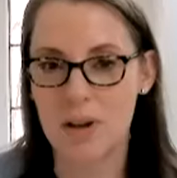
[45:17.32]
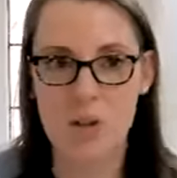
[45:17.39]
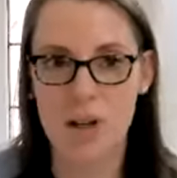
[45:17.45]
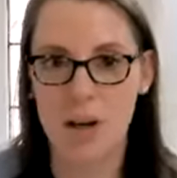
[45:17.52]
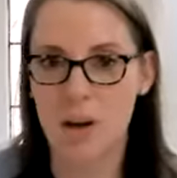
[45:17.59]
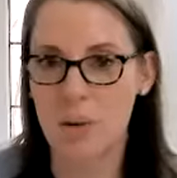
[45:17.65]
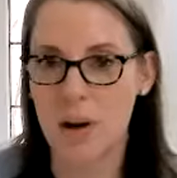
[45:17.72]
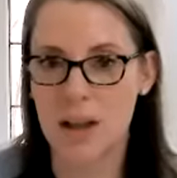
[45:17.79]

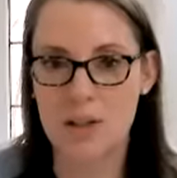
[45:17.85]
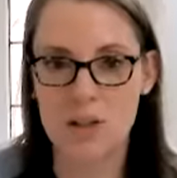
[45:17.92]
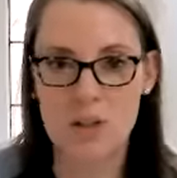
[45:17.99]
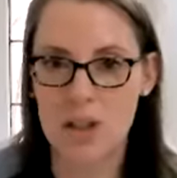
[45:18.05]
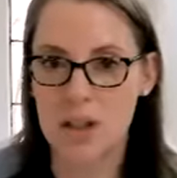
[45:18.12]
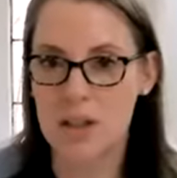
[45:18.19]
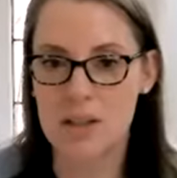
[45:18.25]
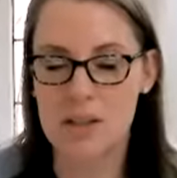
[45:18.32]
ago, and
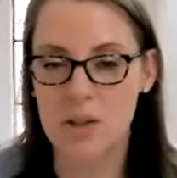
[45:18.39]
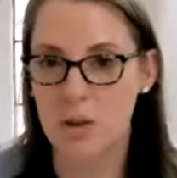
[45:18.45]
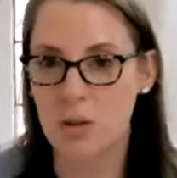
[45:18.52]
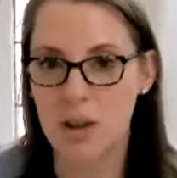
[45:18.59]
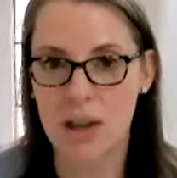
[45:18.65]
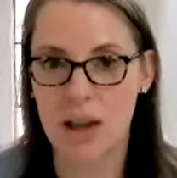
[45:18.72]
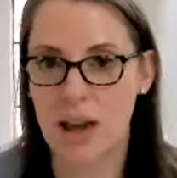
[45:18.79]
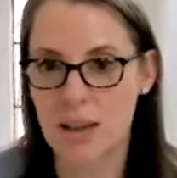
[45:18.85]
she is
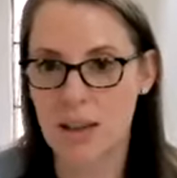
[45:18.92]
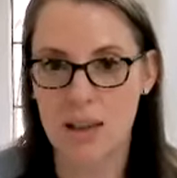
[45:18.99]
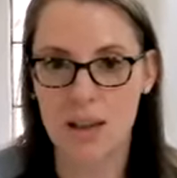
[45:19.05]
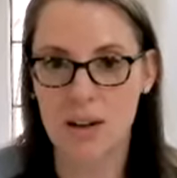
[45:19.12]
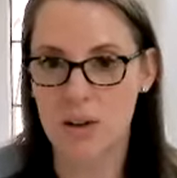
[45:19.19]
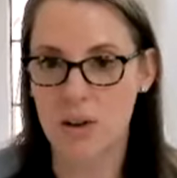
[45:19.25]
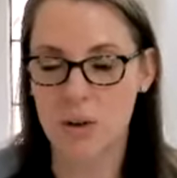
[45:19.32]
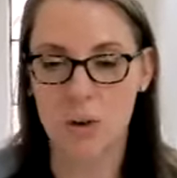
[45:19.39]
totally at
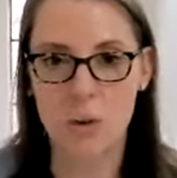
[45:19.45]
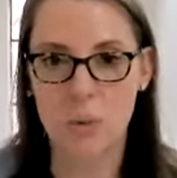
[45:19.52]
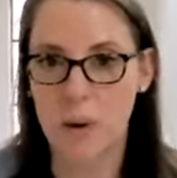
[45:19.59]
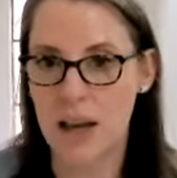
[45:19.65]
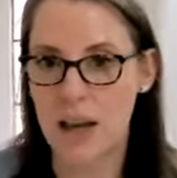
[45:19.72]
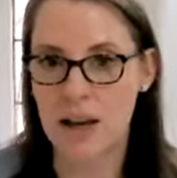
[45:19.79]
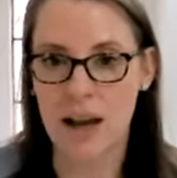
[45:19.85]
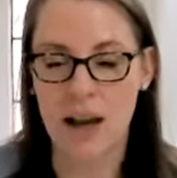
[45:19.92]
her goal
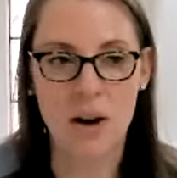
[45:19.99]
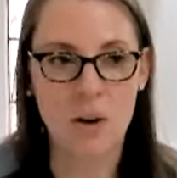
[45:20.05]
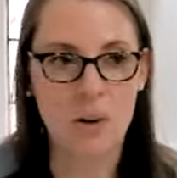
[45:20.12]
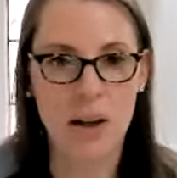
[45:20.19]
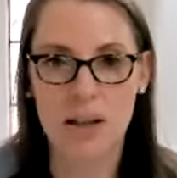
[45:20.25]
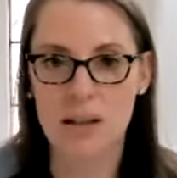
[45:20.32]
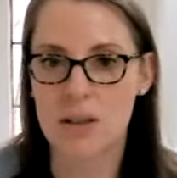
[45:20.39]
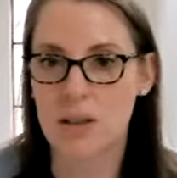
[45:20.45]
weight now,
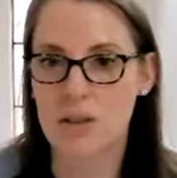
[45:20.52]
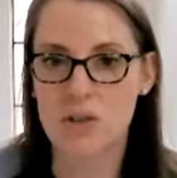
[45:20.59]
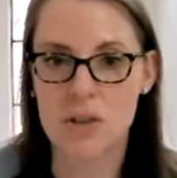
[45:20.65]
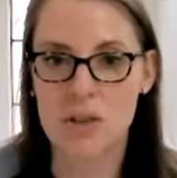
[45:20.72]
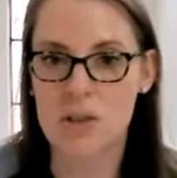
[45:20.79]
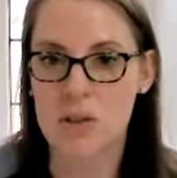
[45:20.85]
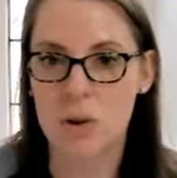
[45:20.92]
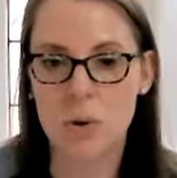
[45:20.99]
and
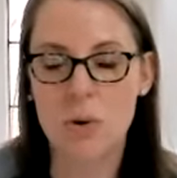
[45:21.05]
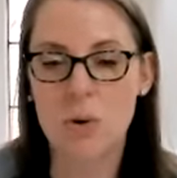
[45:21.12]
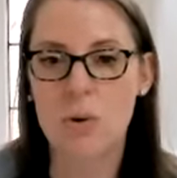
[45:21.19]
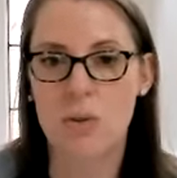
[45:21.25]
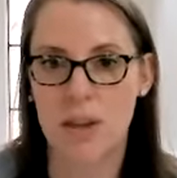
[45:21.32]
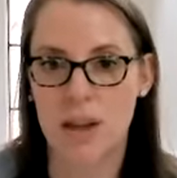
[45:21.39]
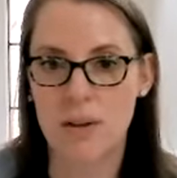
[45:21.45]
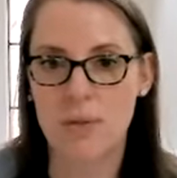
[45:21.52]
just so
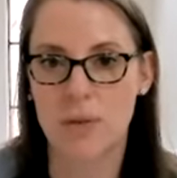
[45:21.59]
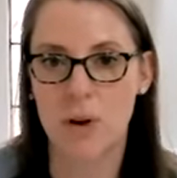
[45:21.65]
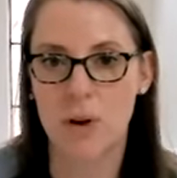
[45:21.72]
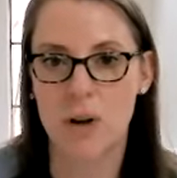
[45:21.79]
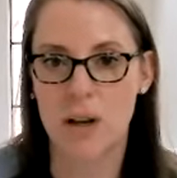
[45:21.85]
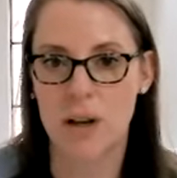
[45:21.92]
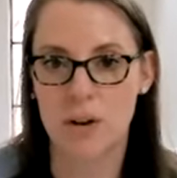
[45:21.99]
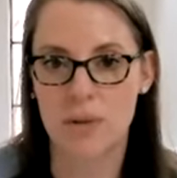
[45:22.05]

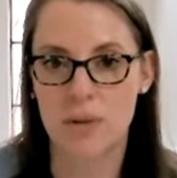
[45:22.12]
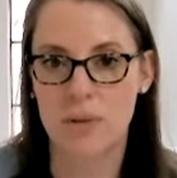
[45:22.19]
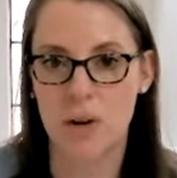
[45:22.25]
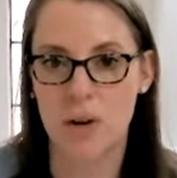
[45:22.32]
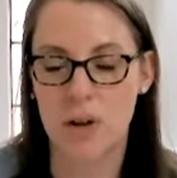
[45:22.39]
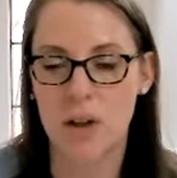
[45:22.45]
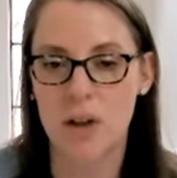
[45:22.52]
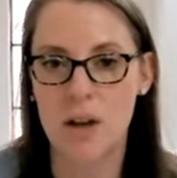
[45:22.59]
thankful and
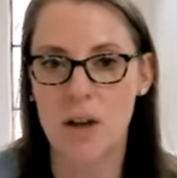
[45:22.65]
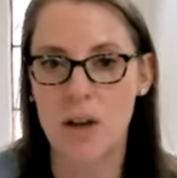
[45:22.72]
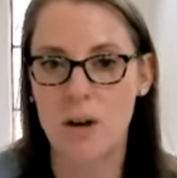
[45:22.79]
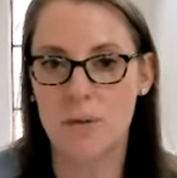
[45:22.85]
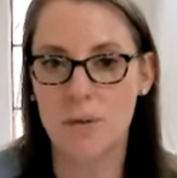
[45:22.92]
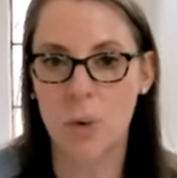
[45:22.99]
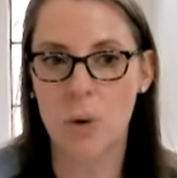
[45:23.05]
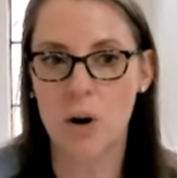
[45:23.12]
grateful
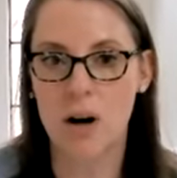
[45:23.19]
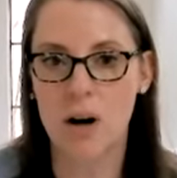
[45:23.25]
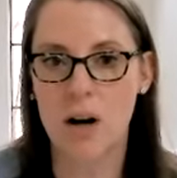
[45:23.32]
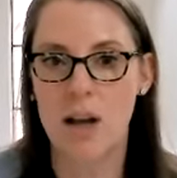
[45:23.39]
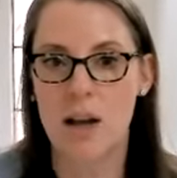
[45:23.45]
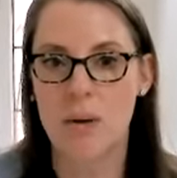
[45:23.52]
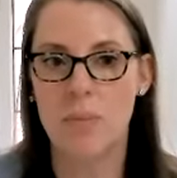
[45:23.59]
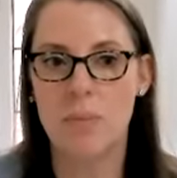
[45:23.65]

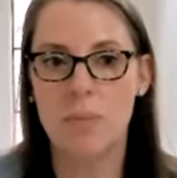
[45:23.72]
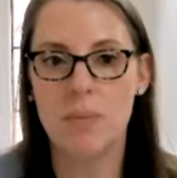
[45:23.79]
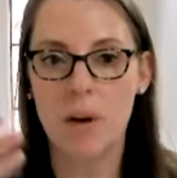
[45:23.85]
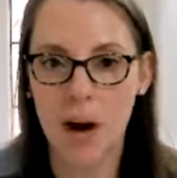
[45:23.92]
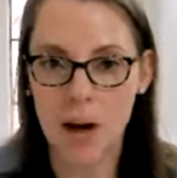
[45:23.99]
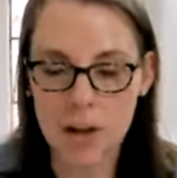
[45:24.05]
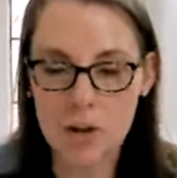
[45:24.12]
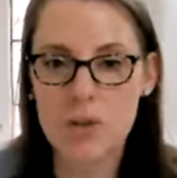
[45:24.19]
for
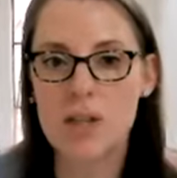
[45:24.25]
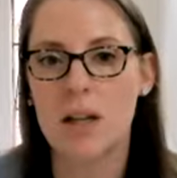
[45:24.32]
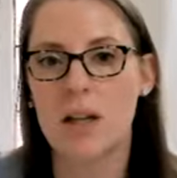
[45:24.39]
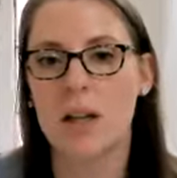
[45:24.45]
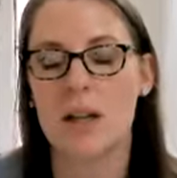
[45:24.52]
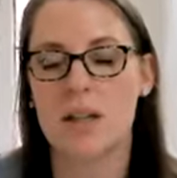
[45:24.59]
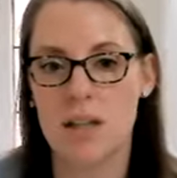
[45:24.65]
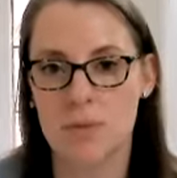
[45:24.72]

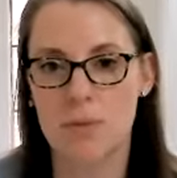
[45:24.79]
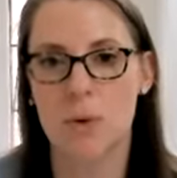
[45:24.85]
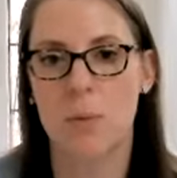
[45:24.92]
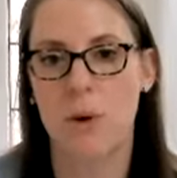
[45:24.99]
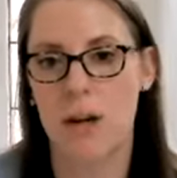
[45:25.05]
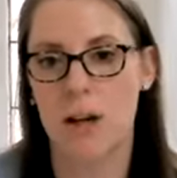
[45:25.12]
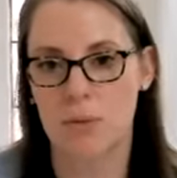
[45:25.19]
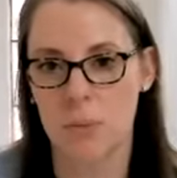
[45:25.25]
understanding a different
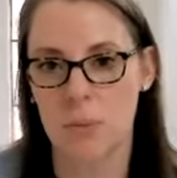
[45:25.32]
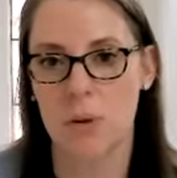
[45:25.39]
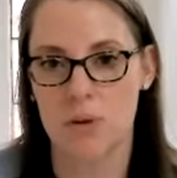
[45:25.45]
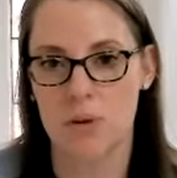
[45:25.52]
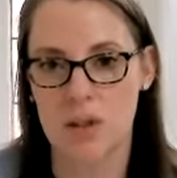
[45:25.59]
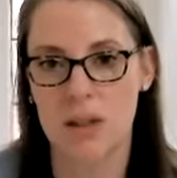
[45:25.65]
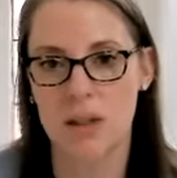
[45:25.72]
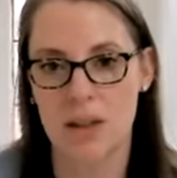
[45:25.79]
way of
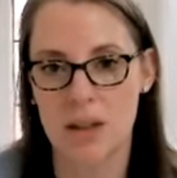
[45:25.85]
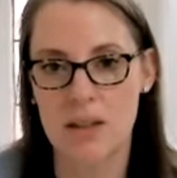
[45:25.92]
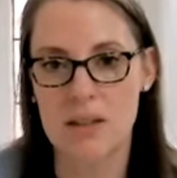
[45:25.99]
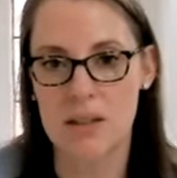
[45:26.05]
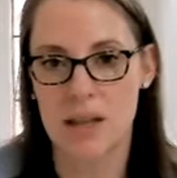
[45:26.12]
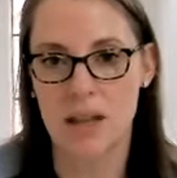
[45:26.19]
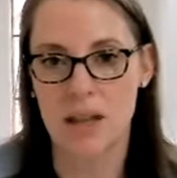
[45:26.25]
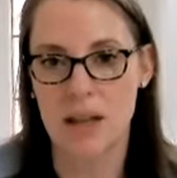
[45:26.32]
approaching this.
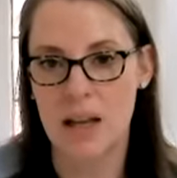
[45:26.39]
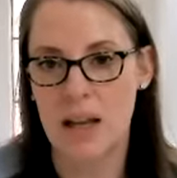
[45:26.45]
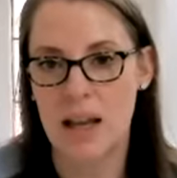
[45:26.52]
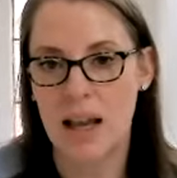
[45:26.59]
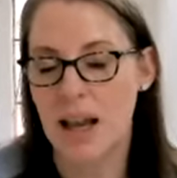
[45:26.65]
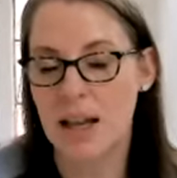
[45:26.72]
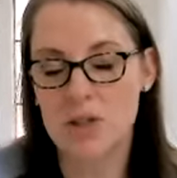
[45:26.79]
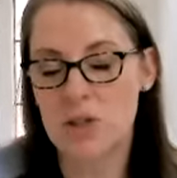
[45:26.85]
And
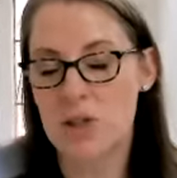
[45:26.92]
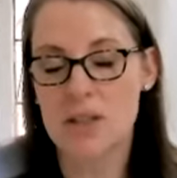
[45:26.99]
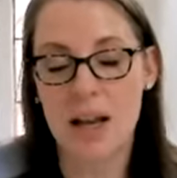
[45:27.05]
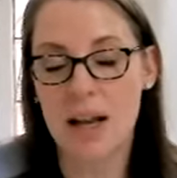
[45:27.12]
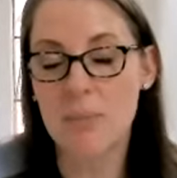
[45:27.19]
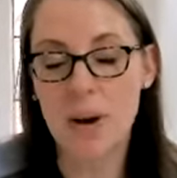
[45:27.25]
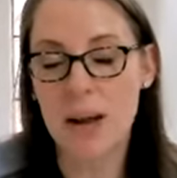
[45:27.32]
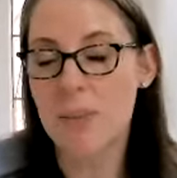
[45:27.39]
it's just,
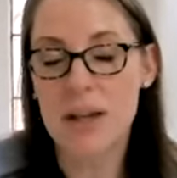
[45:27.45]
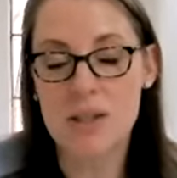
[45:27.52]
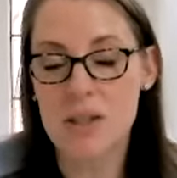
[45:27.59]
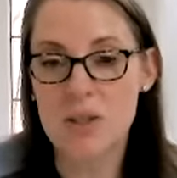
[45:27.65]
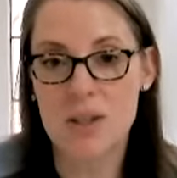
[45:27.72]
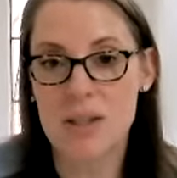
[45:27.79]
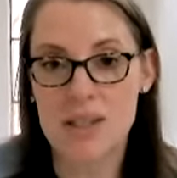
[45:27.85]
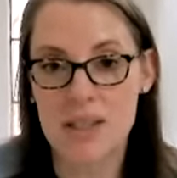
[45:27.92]
my
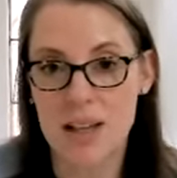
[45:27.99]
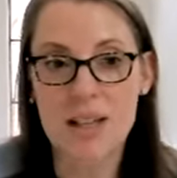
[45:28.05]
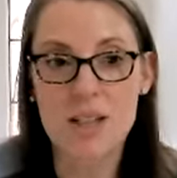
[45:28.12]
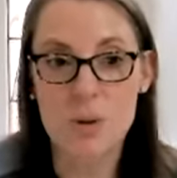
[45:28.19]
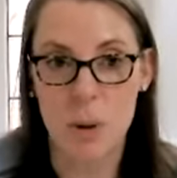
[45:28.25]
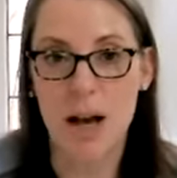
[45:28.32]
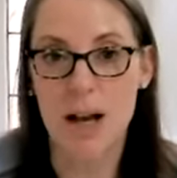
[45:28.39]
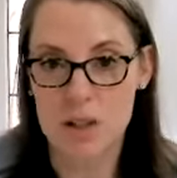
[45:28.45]
message is,
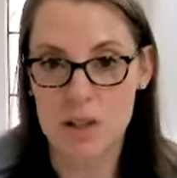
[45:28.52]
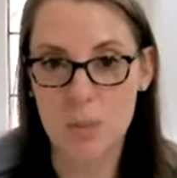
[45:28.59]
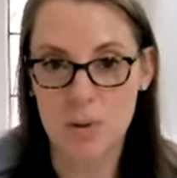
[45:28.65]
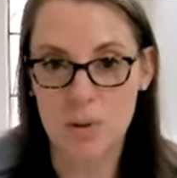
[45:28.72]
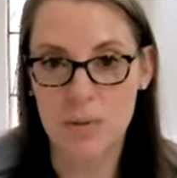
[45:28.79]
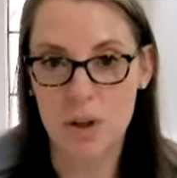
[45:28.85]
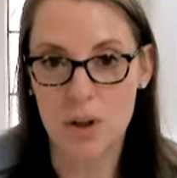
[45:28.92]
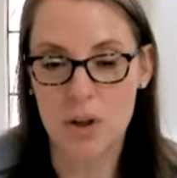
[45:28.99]
it's possible
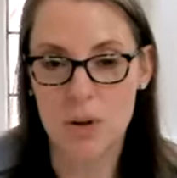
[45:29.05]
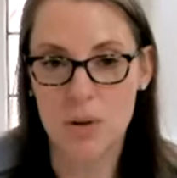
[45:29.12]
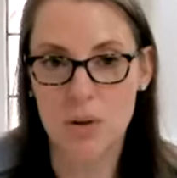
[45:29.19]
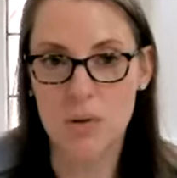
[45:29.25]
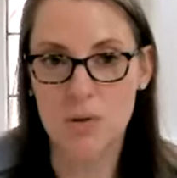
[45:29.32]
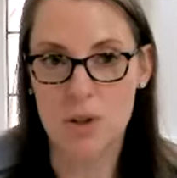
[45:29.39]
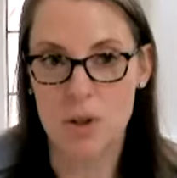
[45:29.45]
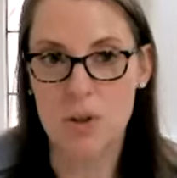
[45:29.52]
for
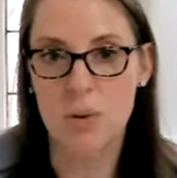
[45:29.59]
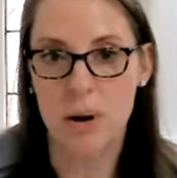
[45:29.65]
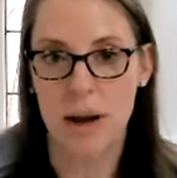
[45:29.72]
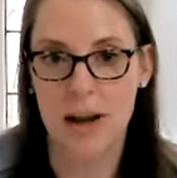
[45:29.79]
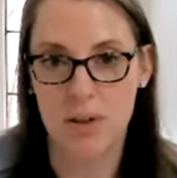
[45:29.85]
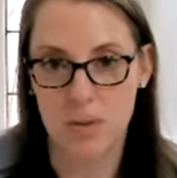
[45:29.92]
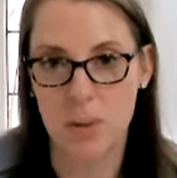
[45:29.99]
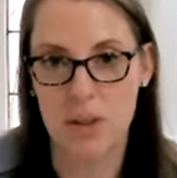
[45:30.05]
you to
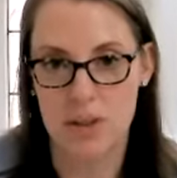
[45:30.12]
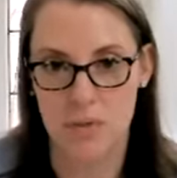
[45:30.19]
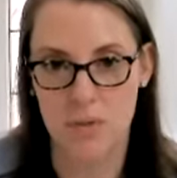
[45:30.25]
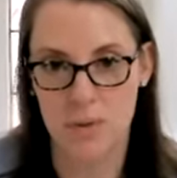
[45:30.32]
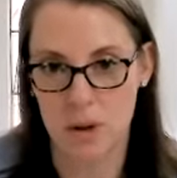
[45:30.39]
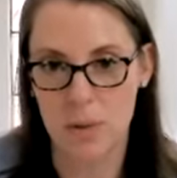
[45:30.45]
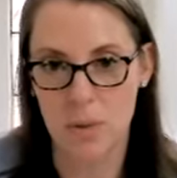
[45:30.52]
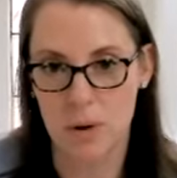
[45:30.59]
have peace and
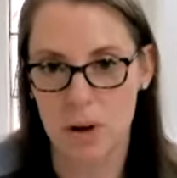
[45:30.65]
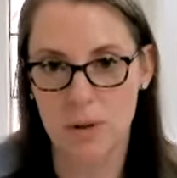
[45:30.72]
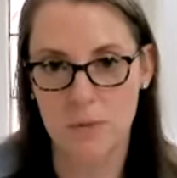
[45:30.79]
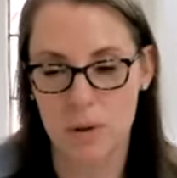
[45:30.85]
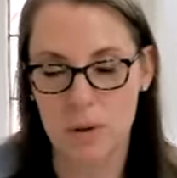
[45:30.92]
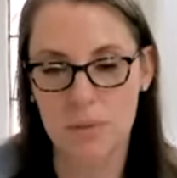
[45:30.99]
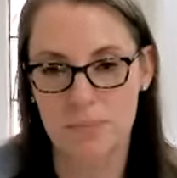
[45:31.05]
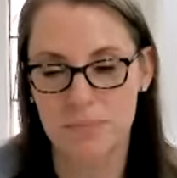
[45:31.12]
freedom around
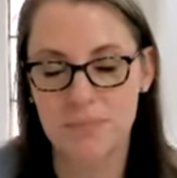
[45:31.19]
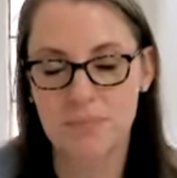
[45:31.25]
food.